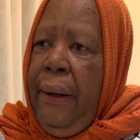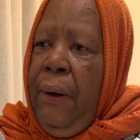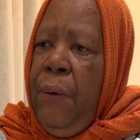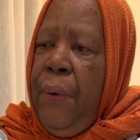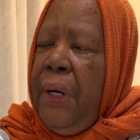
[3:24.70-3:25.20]

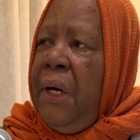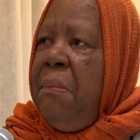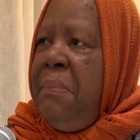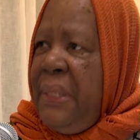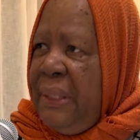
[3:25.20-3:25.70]
who are
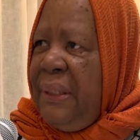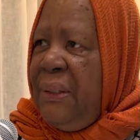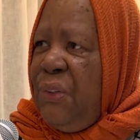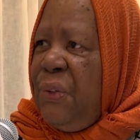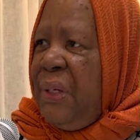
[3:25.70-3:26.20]

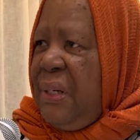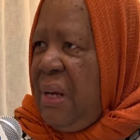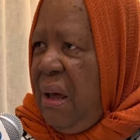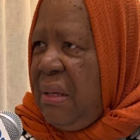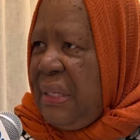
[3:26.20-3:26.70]
committed to the
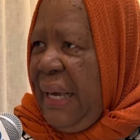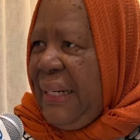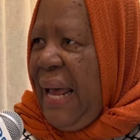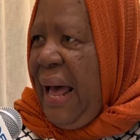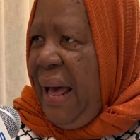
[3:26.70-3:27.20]
task at
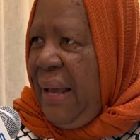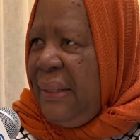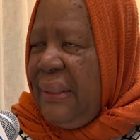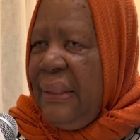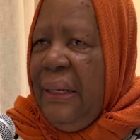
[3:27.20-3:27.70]
hand,